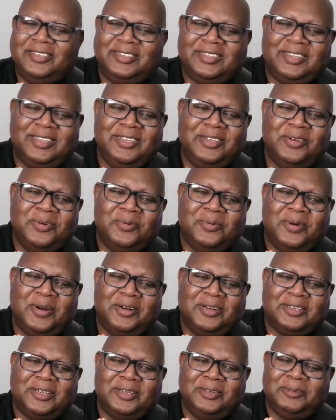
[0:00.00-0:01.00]
You're
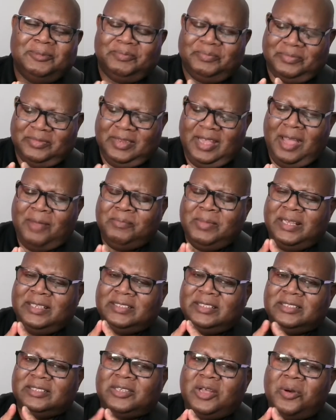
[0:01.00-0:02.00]
welcome. That means
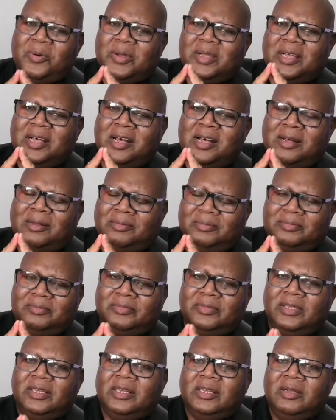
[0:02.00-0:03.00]
it's going up.
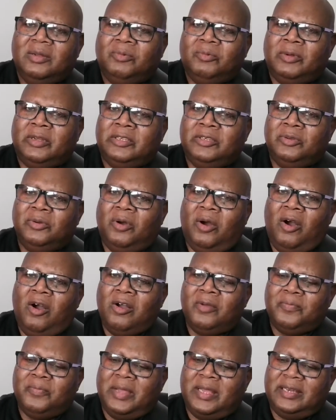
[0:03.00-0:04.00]
When you
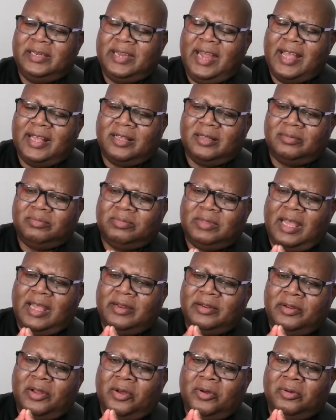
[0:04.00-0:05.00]
augment that
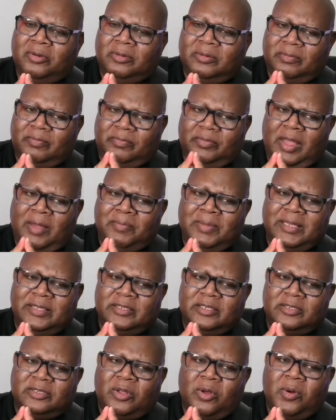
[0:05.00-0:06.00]
note, that means
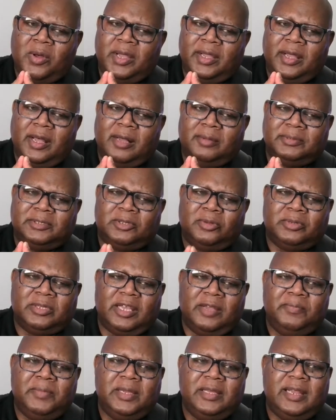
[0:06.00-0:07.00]
it's going up. So
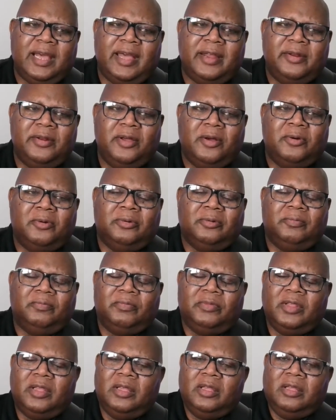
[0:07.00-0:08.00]
give me that note.
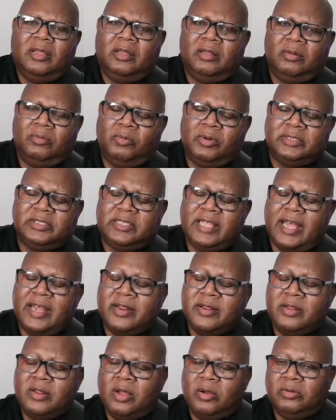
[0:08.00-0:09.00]
What's
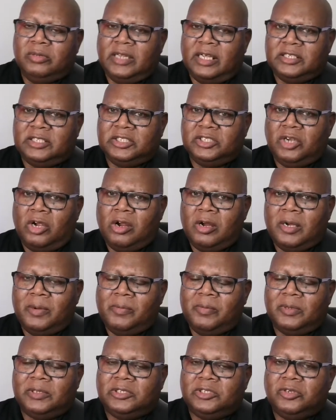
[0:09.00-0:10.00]
that note? That
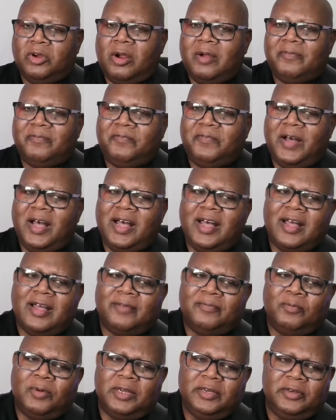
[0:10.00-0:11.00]
sharp
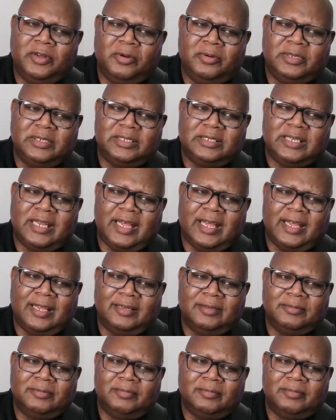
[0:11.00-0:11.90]
5. What note is that?